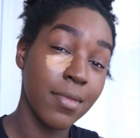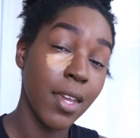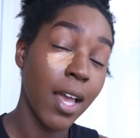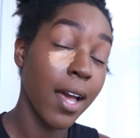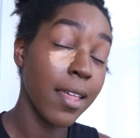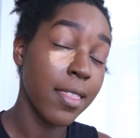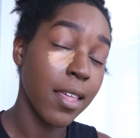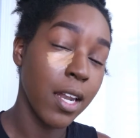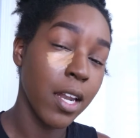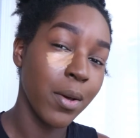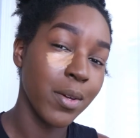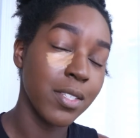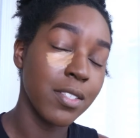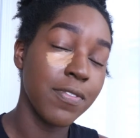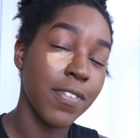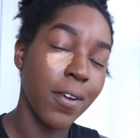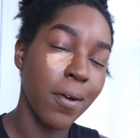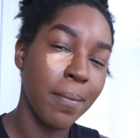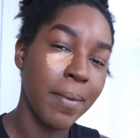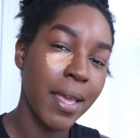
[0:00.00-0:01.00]
I thought I was
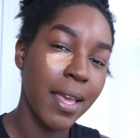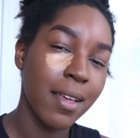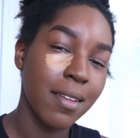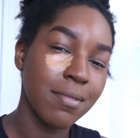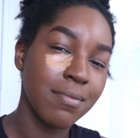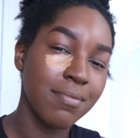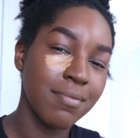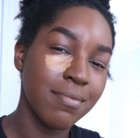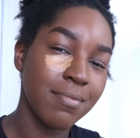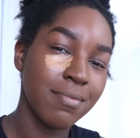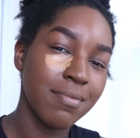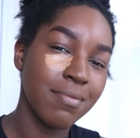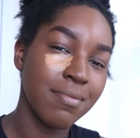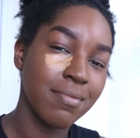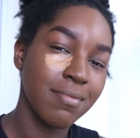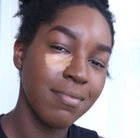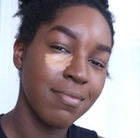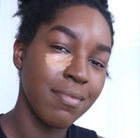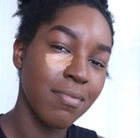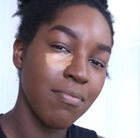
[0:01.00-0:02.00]
filming,
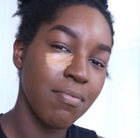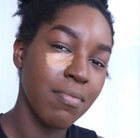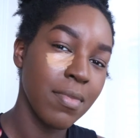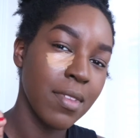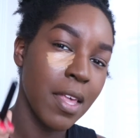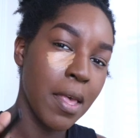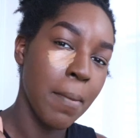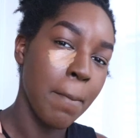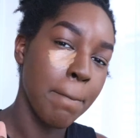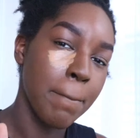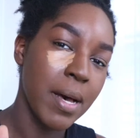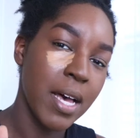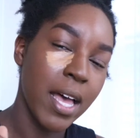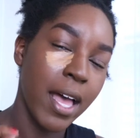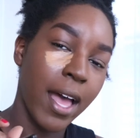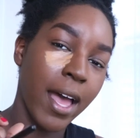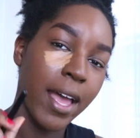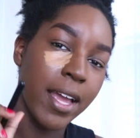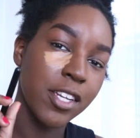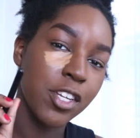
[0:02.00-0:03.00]
but
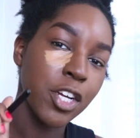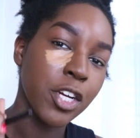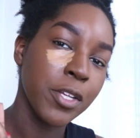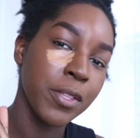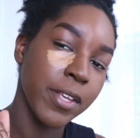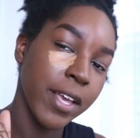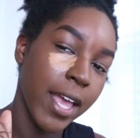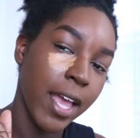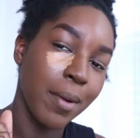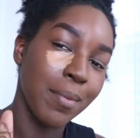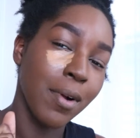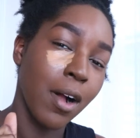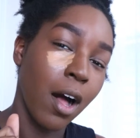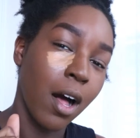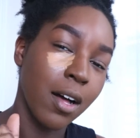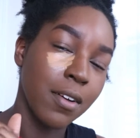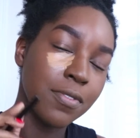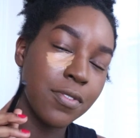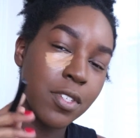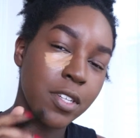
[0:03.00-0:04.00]
I turned the camera
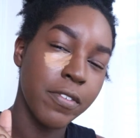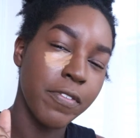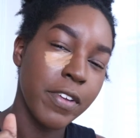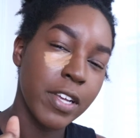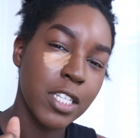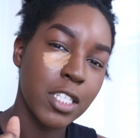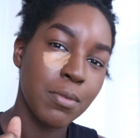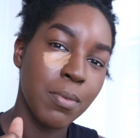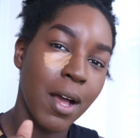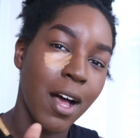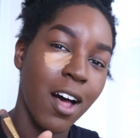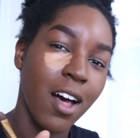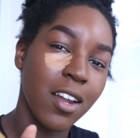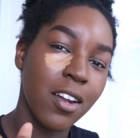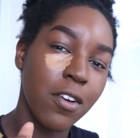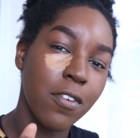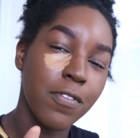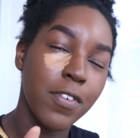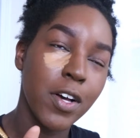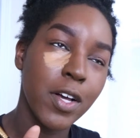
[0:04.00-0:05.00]
off to fix my
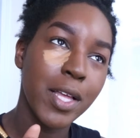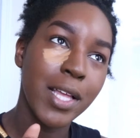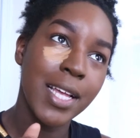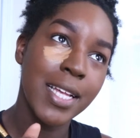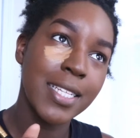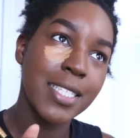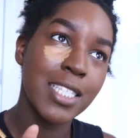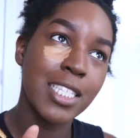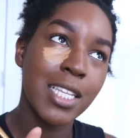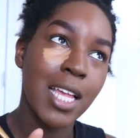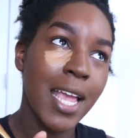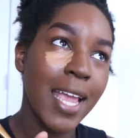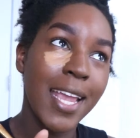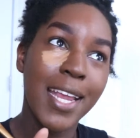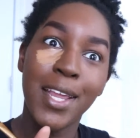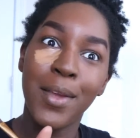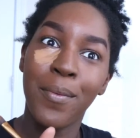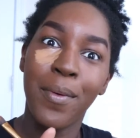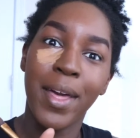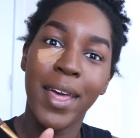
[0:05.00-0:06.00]
autofocus.
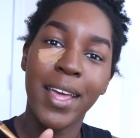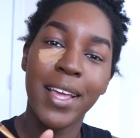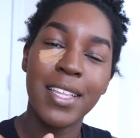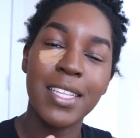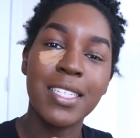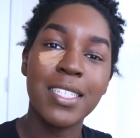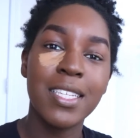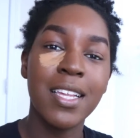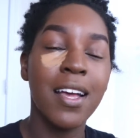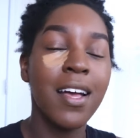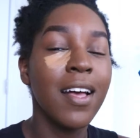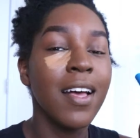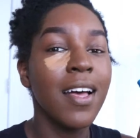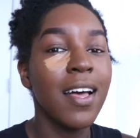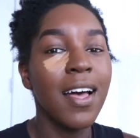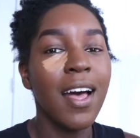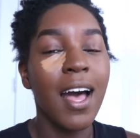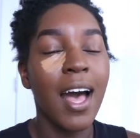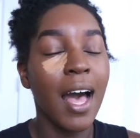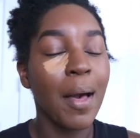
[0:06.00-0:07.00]
Anyways,
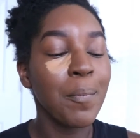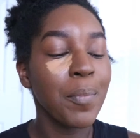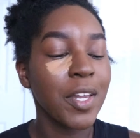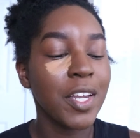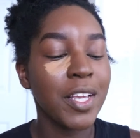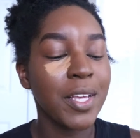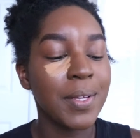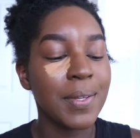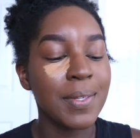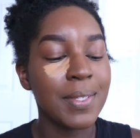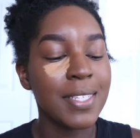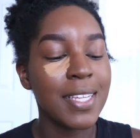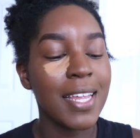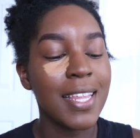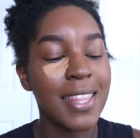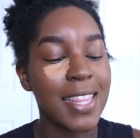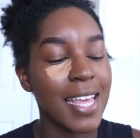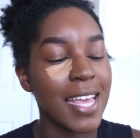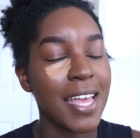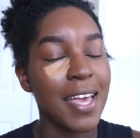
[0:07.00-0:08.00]
I'm going to use
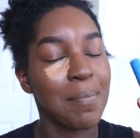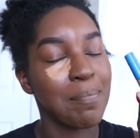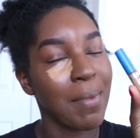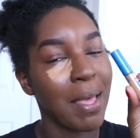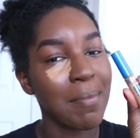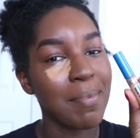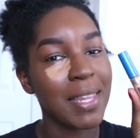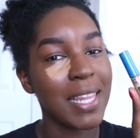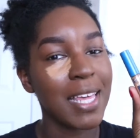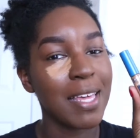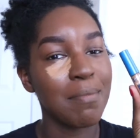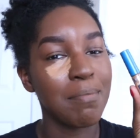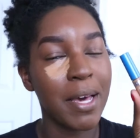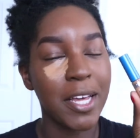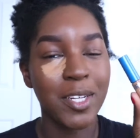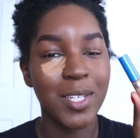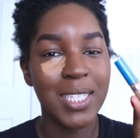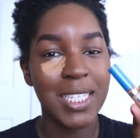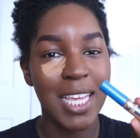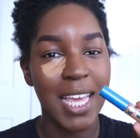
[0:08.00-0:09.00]
the Maybelline
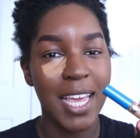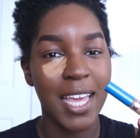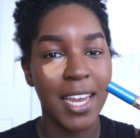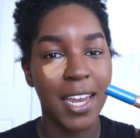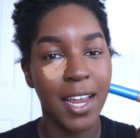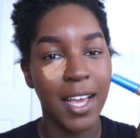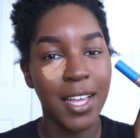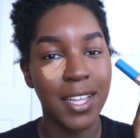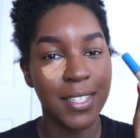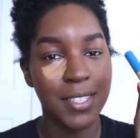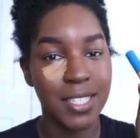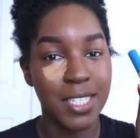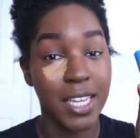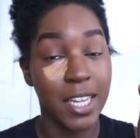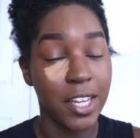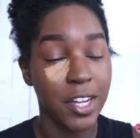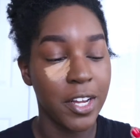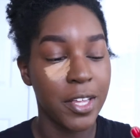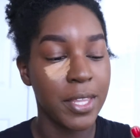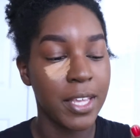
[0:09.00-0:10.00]
Better Skin
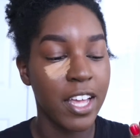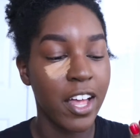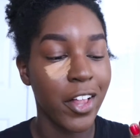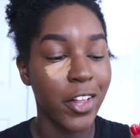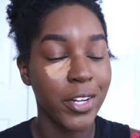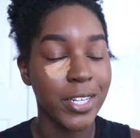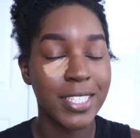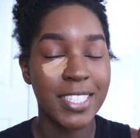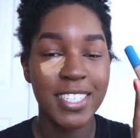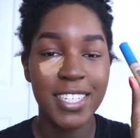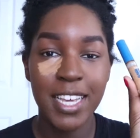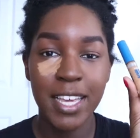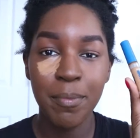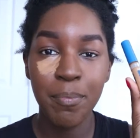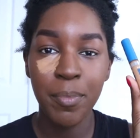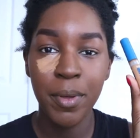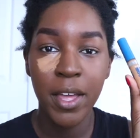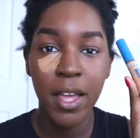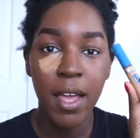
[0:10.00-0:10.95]
Concealer in the color Deep.